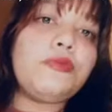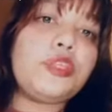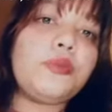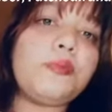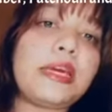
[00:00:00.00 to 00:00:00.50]

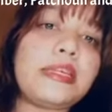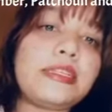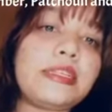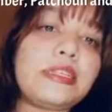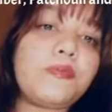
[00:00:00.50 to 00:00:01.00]
which
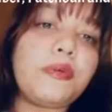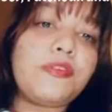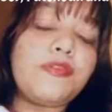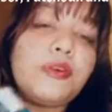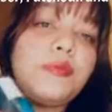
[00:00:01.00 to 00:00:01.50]
makes this
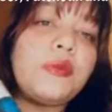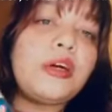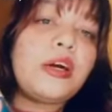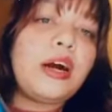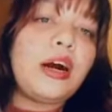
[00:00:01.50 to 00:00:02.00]
perfume
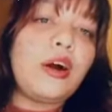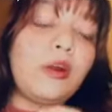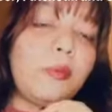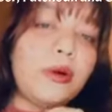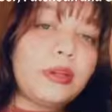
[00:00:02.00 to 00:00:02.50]

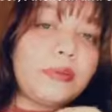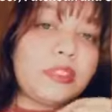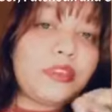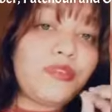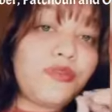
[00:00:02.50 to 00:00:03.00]
or body
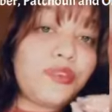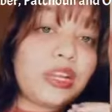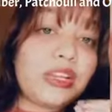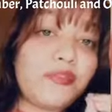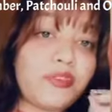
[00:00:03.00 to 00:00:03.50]
mist
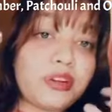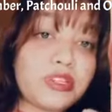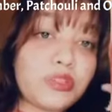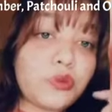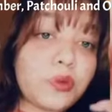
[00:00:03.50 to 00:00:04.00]
really
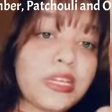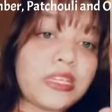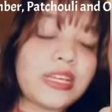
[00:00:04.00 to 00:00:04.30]
very sweet.